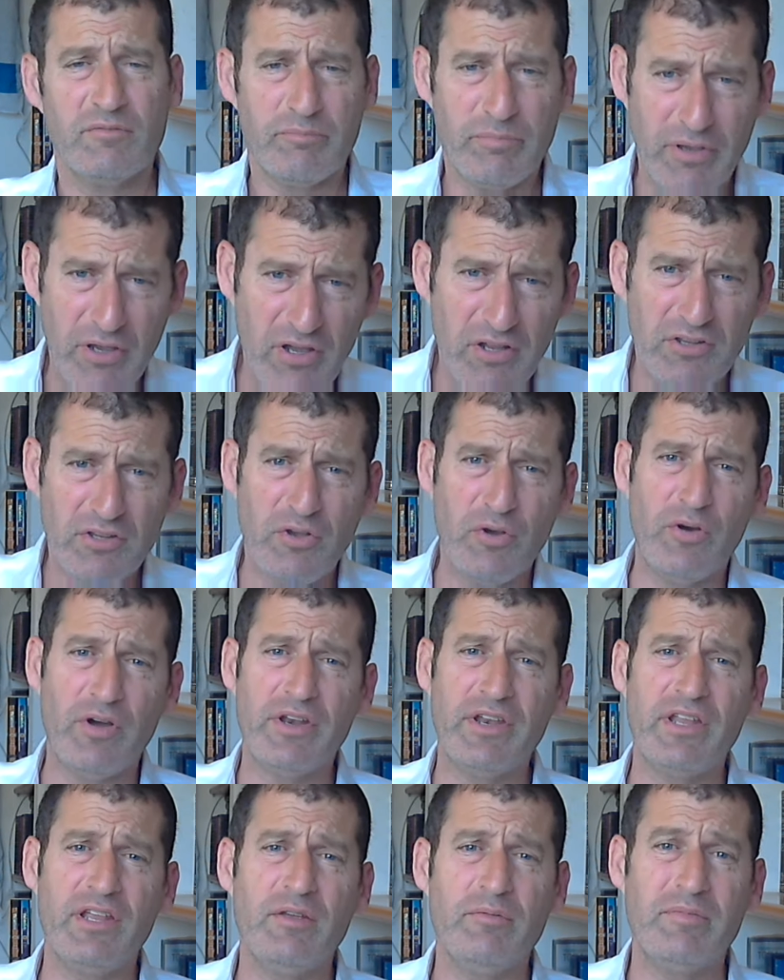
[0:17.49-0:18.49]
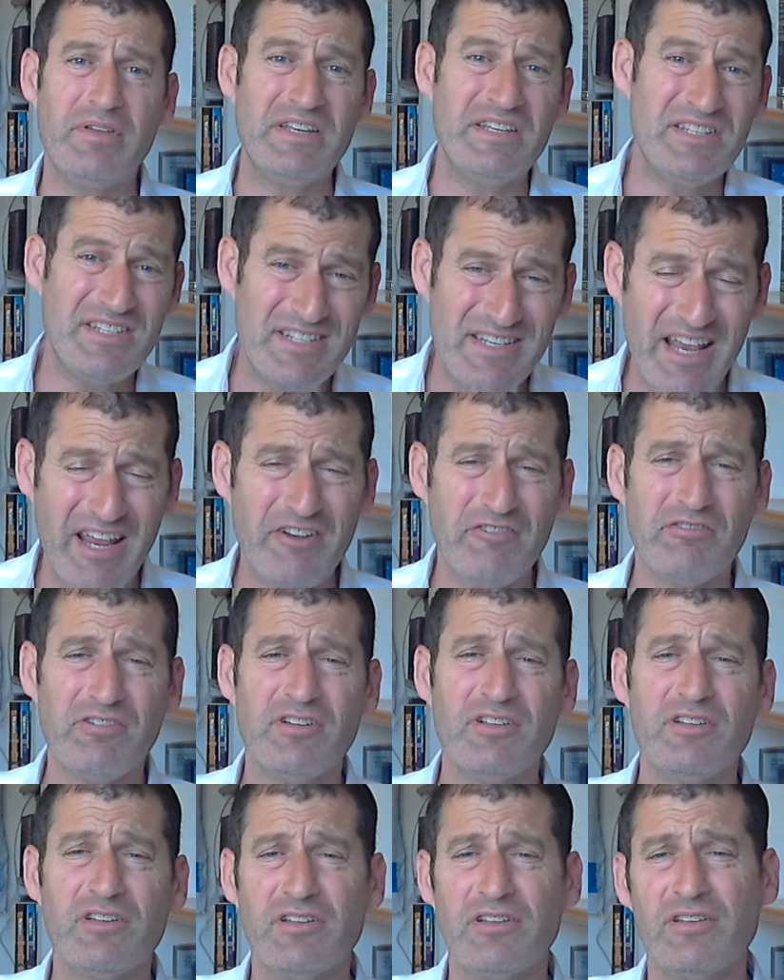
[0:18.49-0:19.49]
Birchat Kohanim in
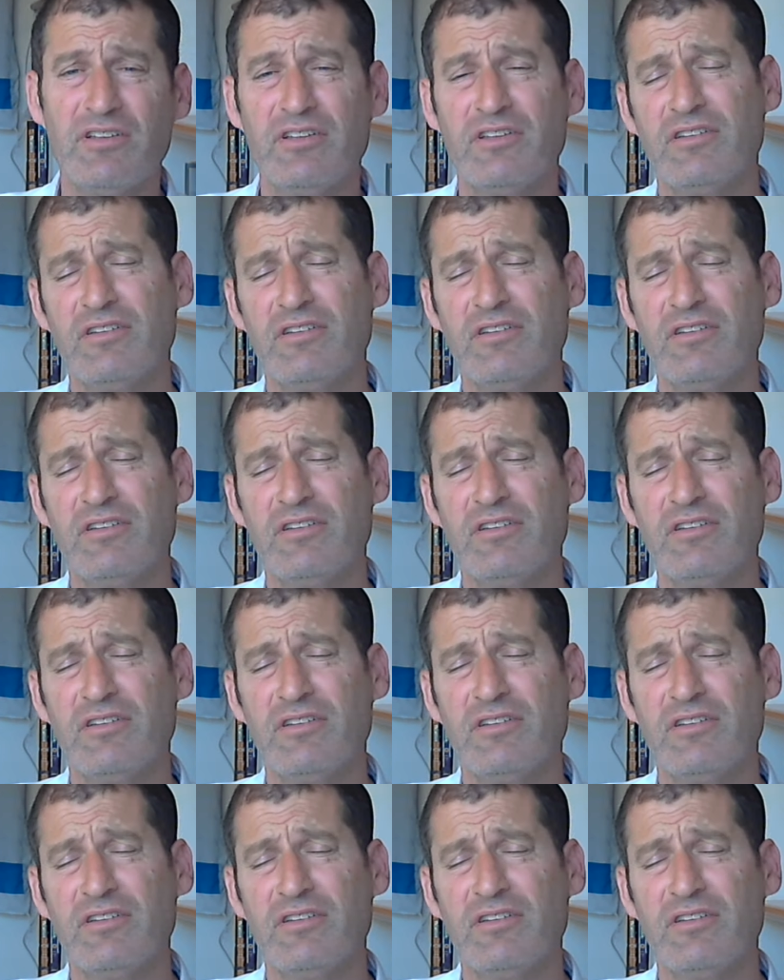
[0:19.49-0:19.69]
general,